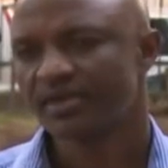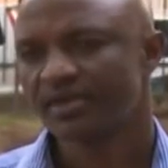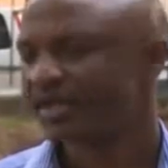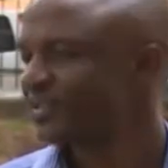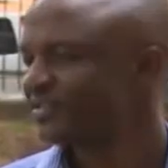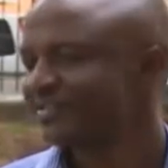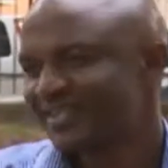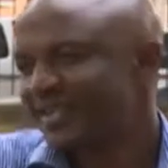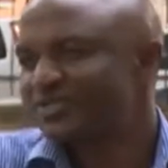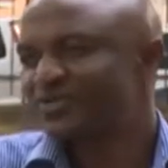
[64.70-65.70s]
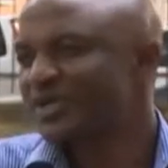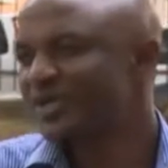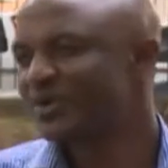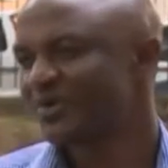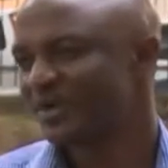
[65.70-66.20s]
they tend to
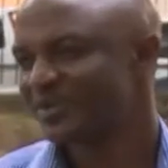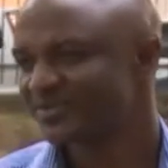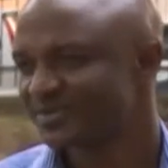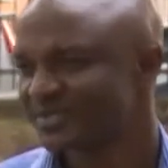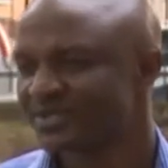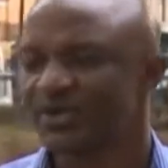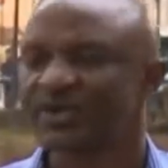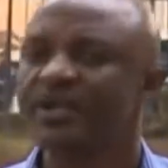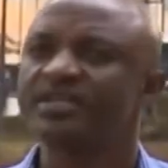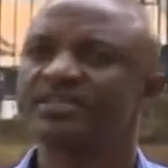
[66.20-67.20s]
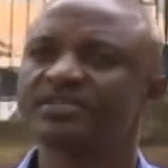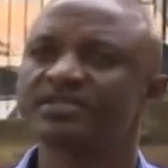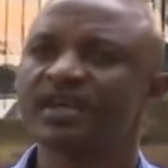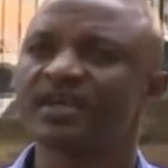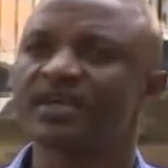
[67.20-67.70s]
ignore it.
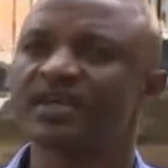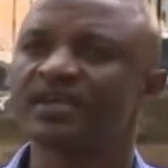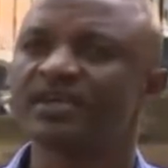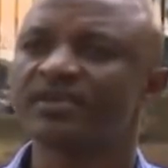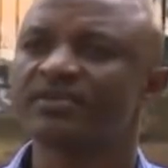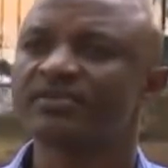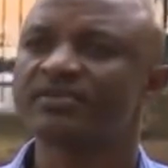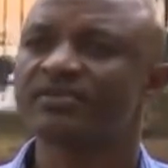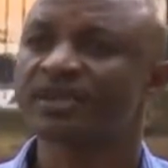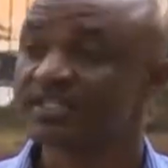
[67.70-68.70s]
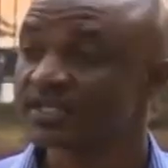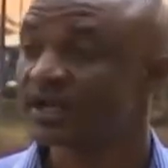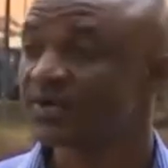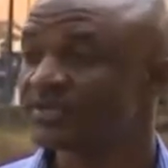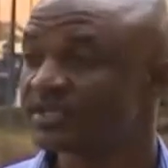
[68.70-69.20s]
Like right
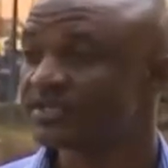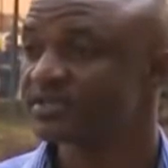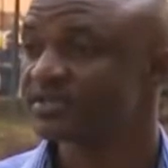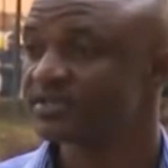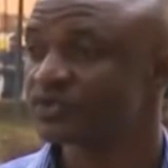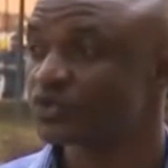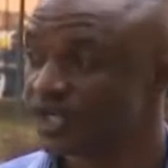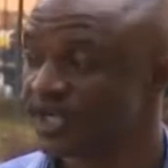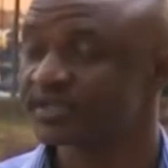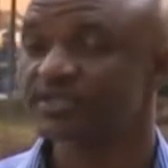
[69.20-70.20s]
now, today, the